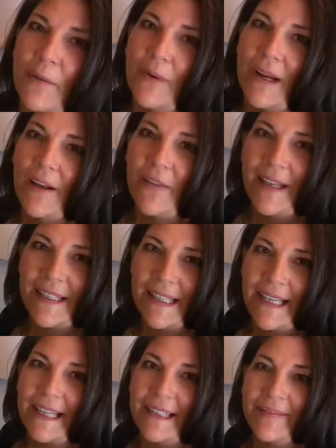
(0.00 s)
Well, that's
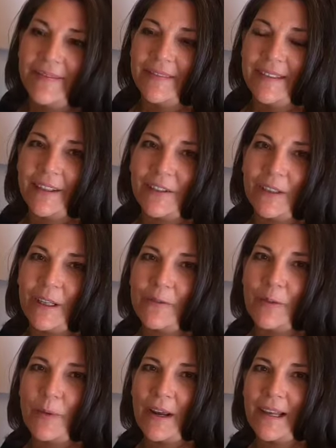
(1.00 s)
it. There's a loaf
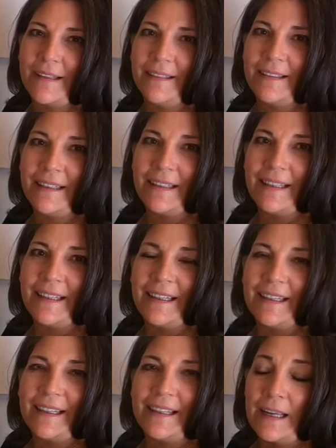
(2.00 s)
of bread.
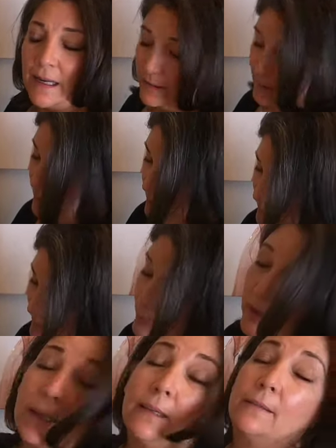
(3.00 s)
It's not my
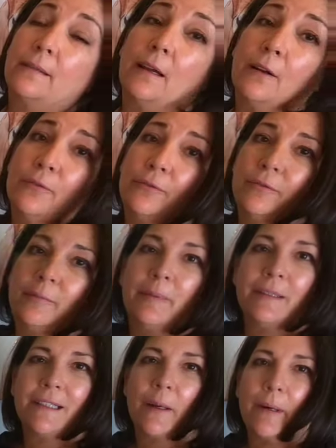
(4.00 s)
prettiest loaf.
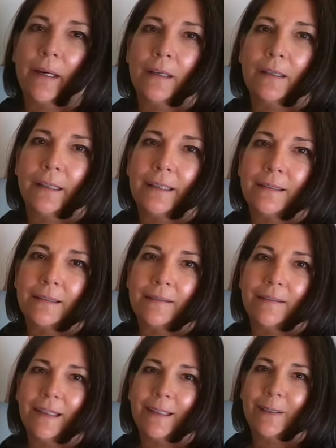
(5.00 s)
It's not my ugliest.
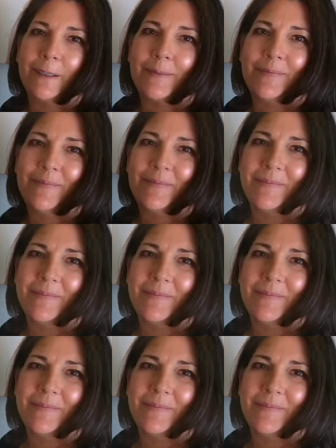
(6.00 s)
It'll do.